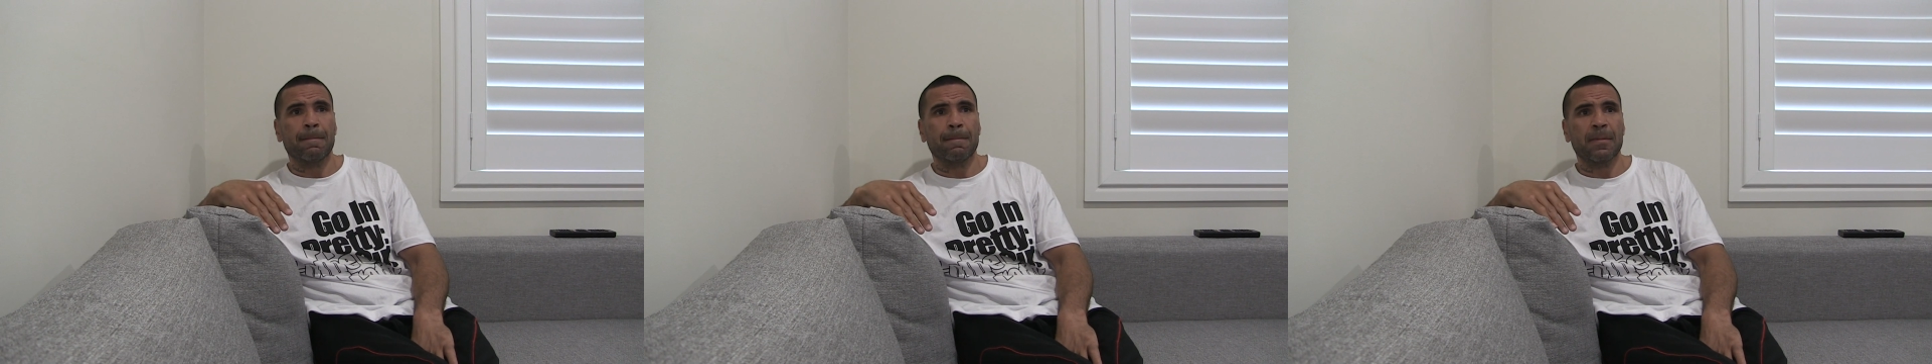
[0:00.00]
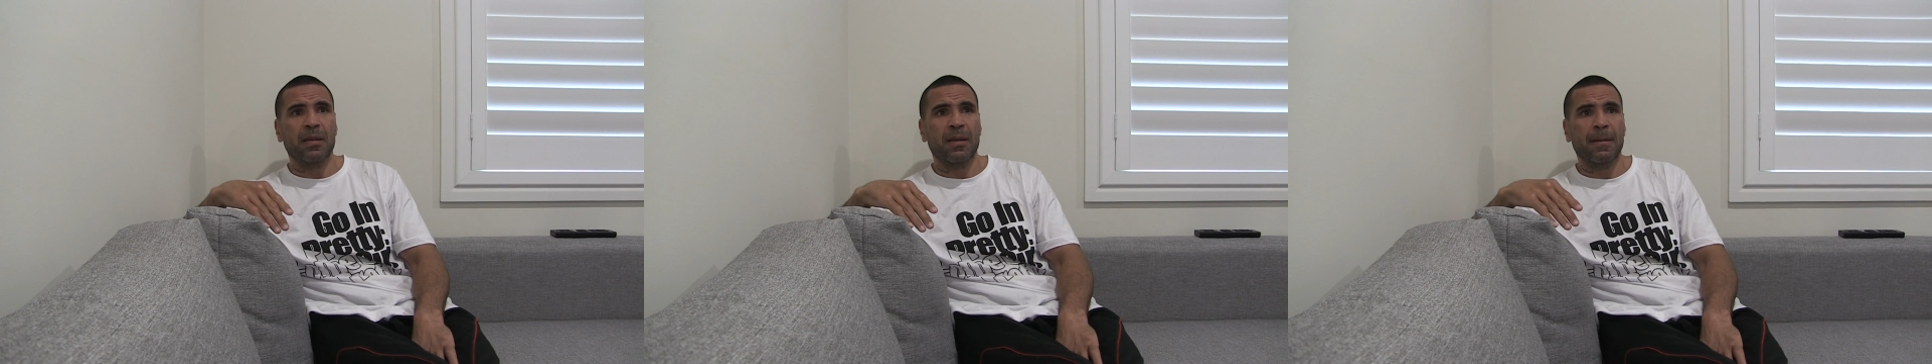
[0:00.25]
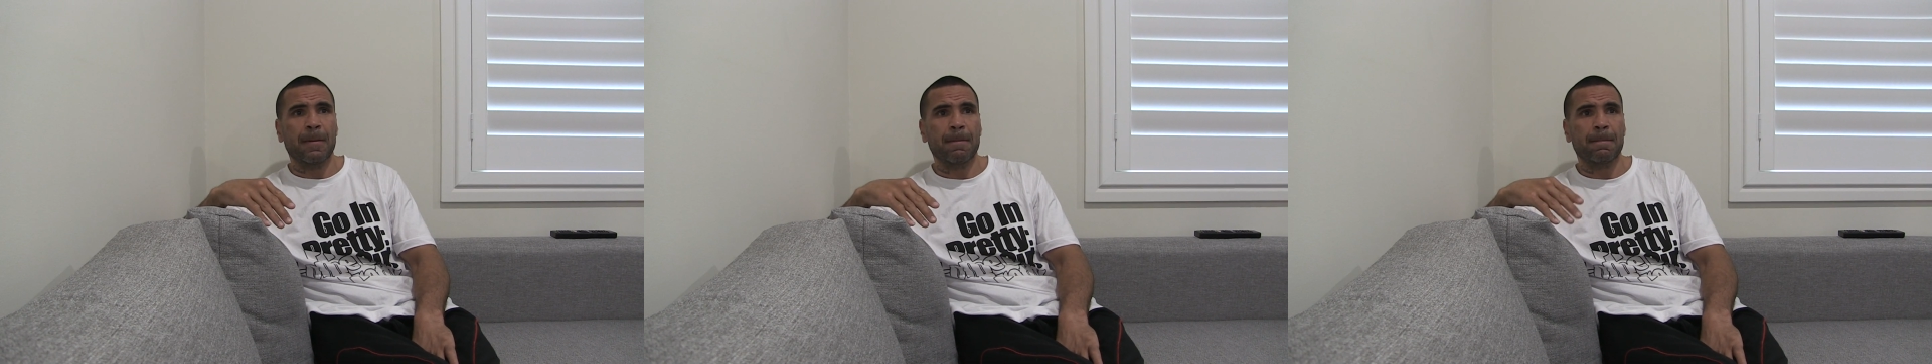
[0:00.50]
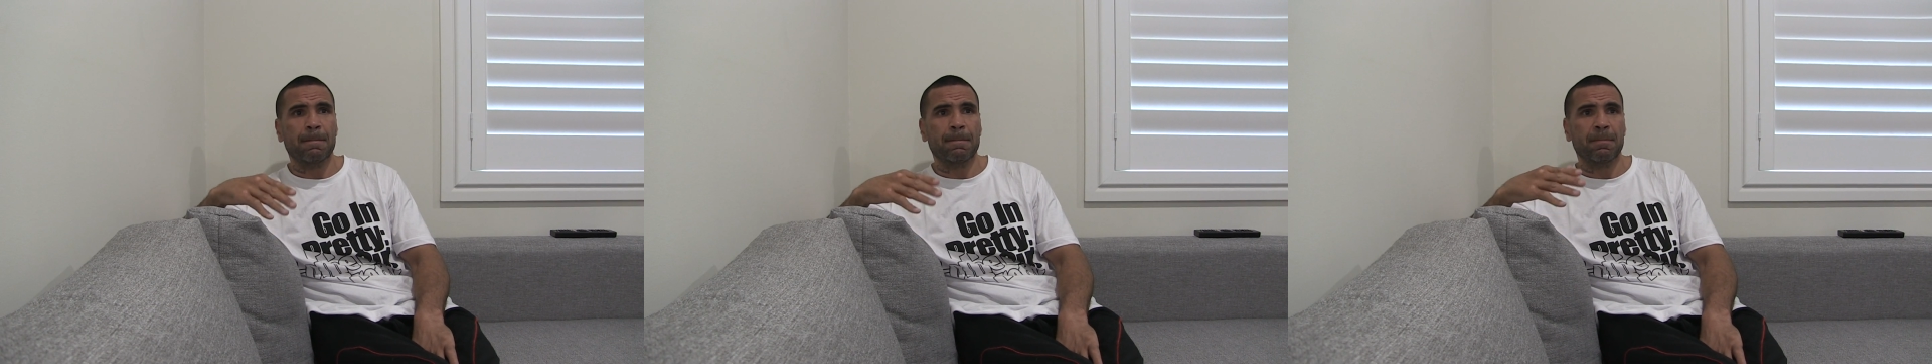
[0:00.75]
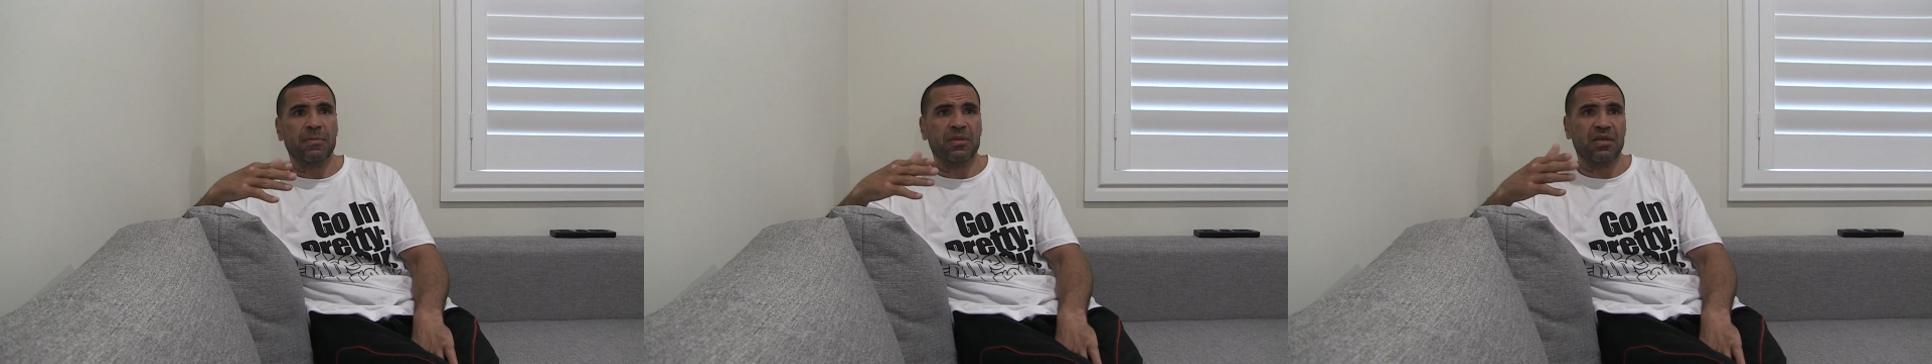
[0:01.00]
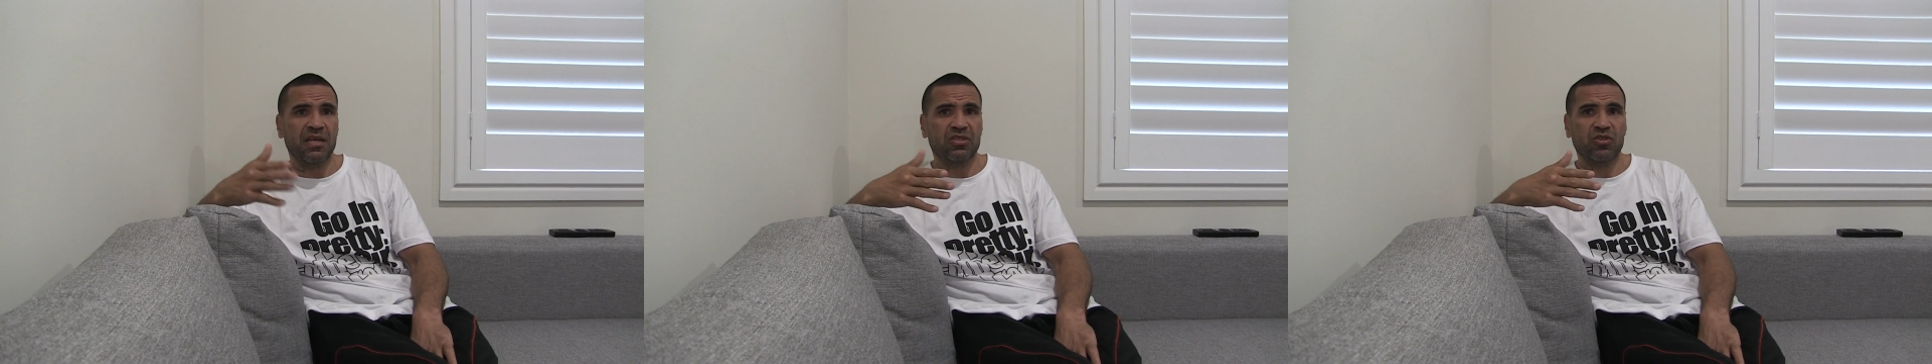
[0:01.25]
you know, to
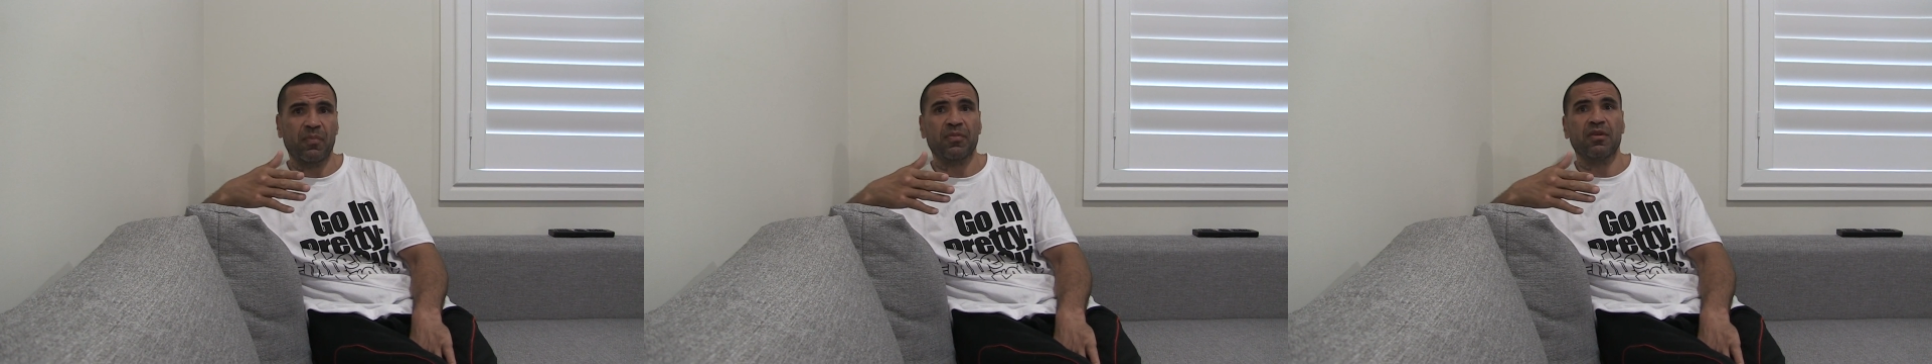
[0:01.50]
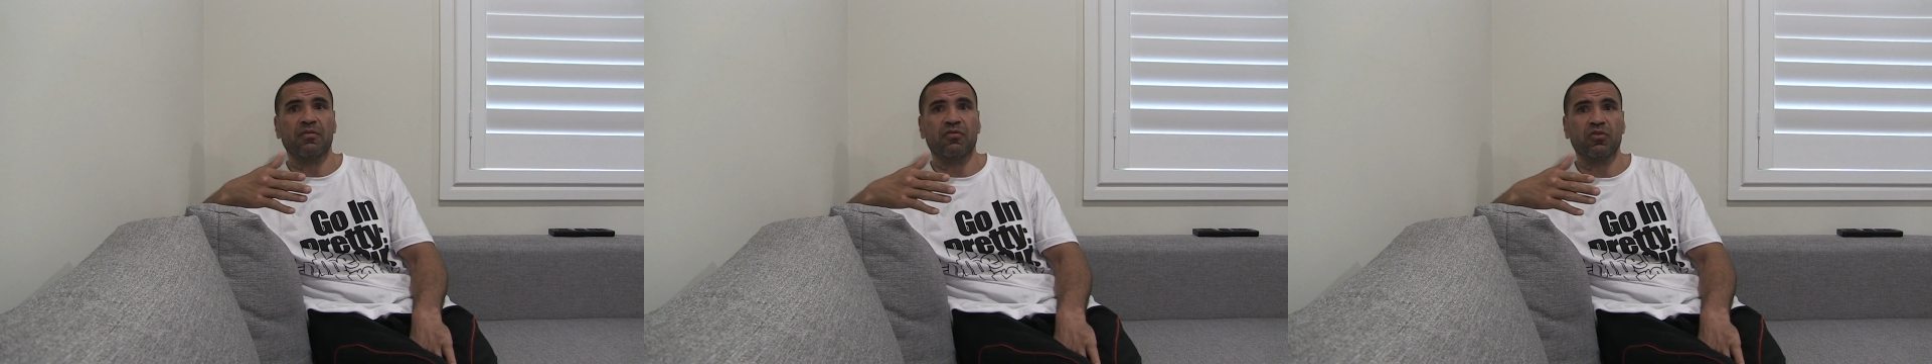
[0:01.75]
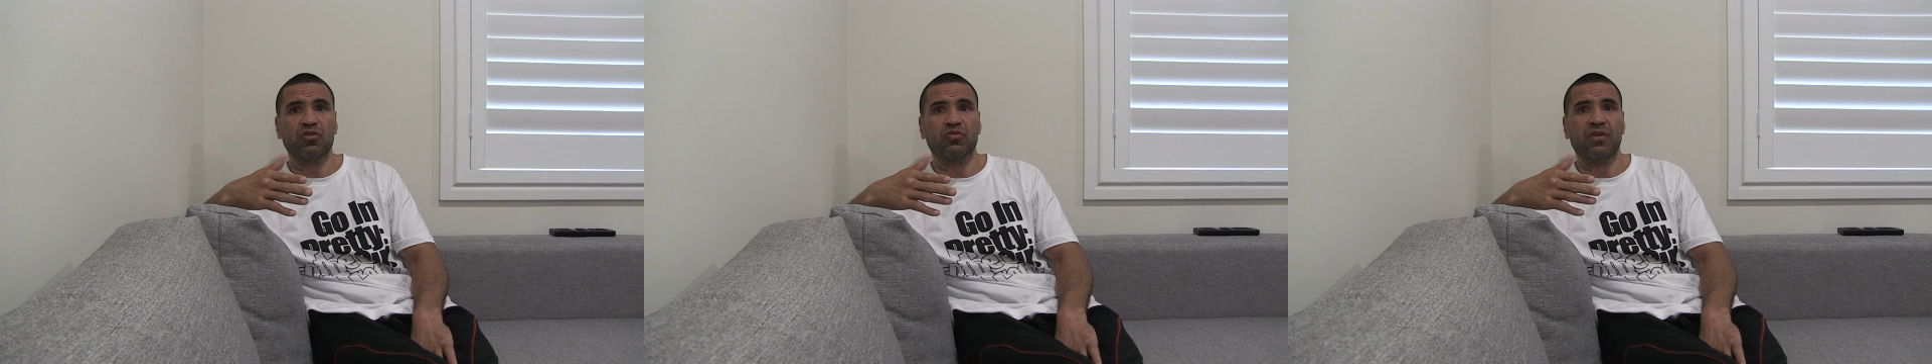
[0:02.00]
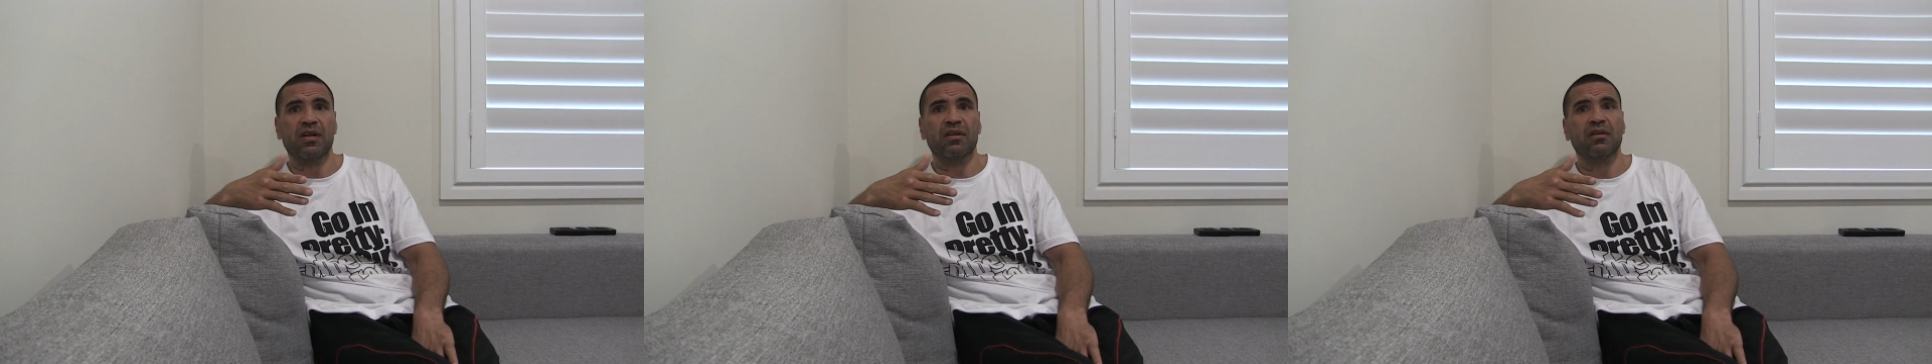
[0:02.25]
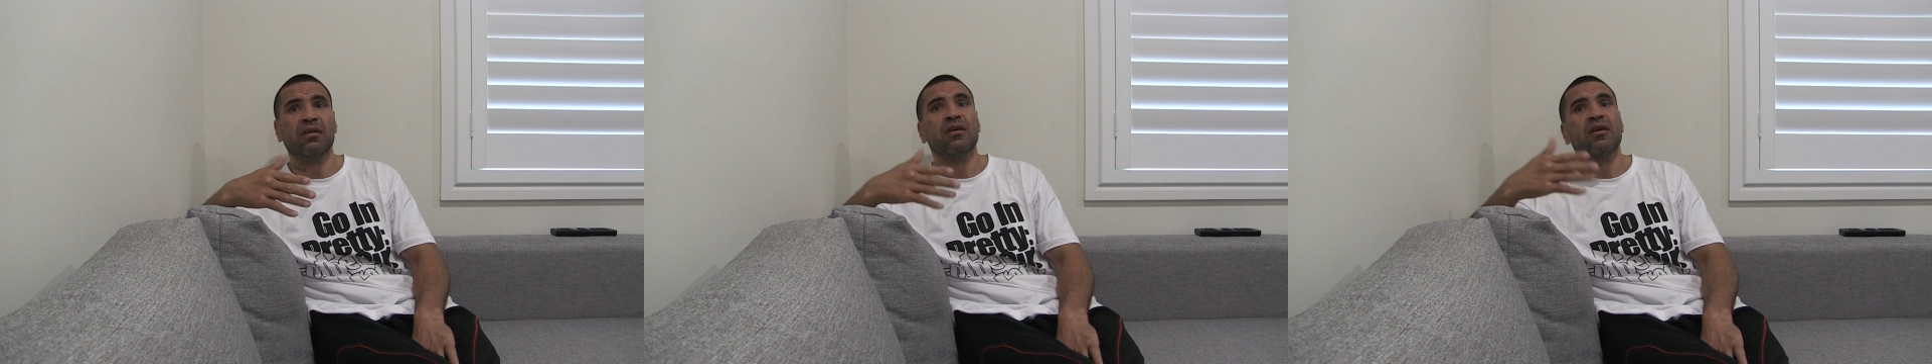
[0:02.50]
get stopped in the first round